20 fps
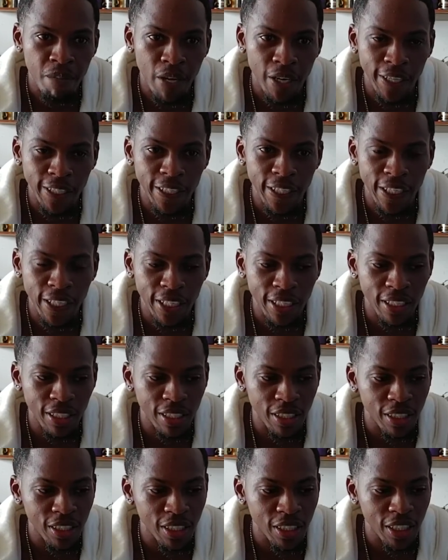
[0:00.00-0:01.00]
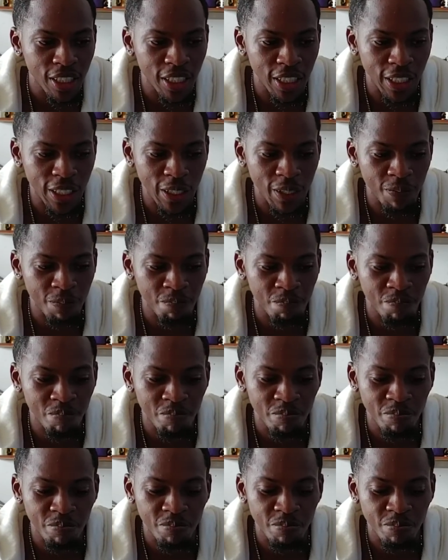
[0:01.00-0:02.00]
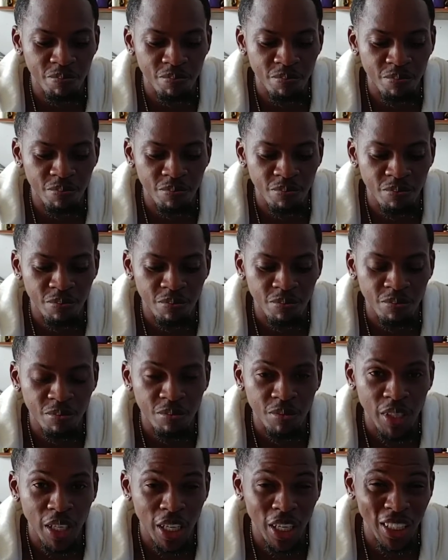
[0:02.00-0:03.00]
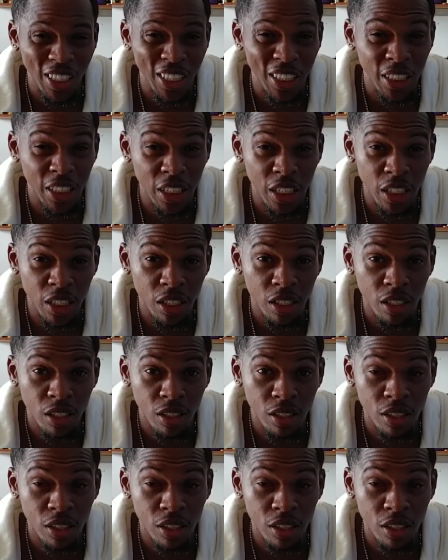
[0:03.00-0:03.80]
and then I got a deal